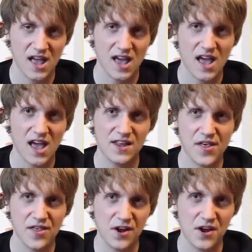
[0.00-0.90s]
And then I
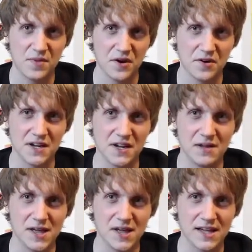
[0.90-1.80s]
thought about it, and I'm
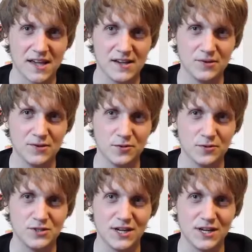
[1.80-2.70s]
like, well,
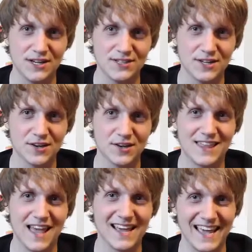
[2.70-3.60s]
shit, I should go get
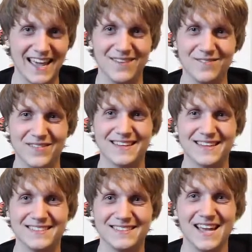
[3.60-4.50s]
that game because
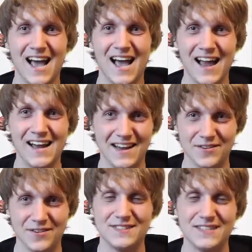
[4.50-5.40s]
I never
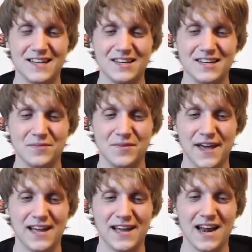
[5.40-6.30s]
see it on eBay,
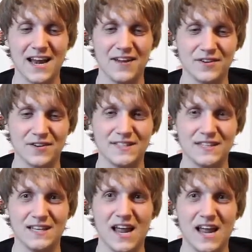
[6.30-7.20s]
and I never see it
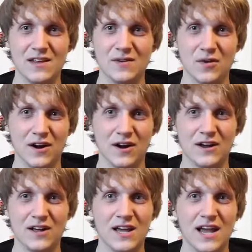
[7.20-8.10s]
anywhere,
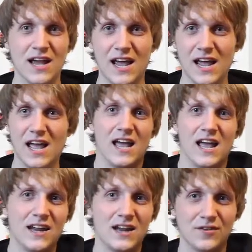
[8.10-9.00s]
and I
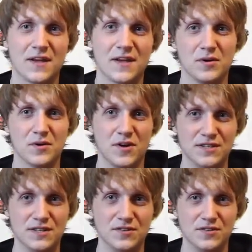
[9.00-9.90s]
don't think I'm going to run
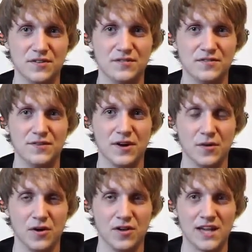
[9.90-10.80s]
into it very well
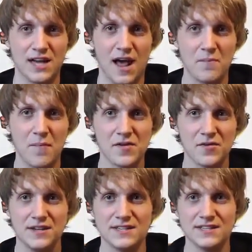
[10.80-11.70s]
again. I might run
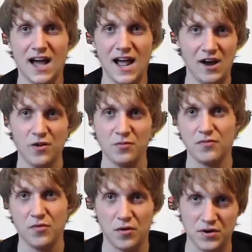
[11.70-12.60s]
into Die Hard before I
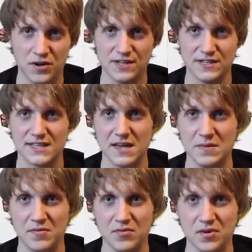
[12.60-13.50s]
run into this game
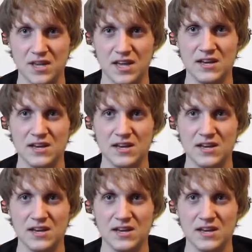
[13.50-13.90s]
ever again.